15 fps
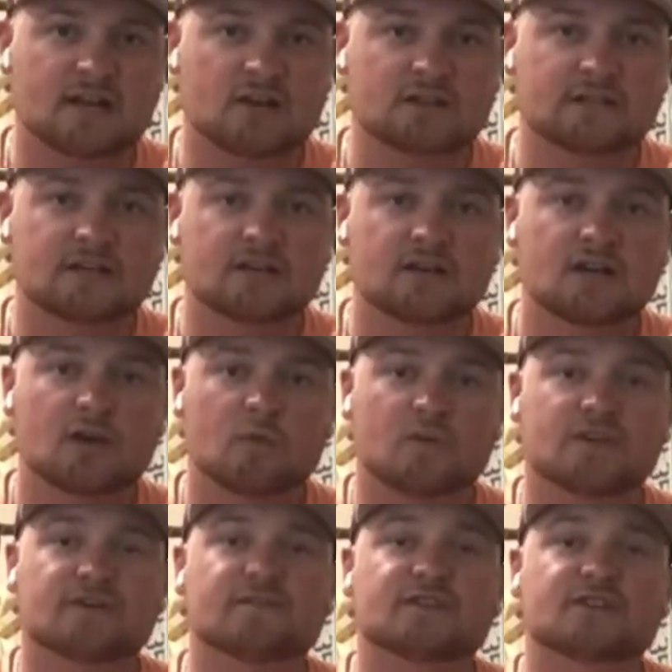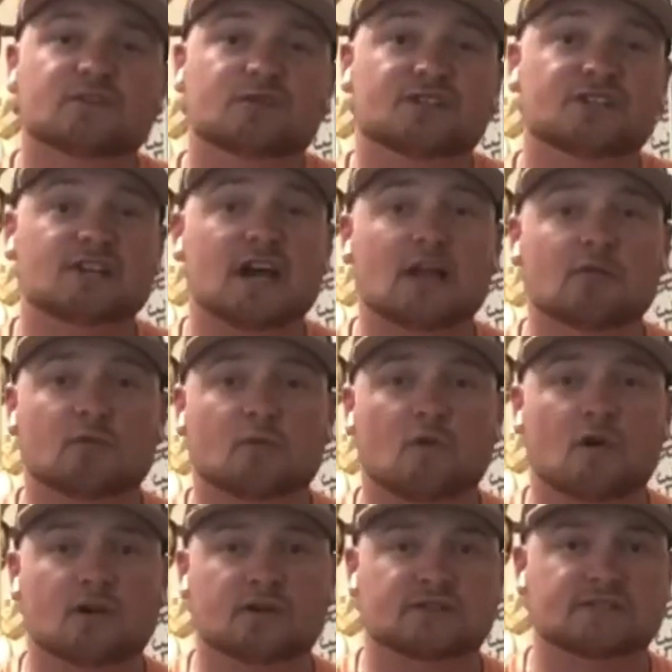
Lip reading: on there when you're fishing in shallower water,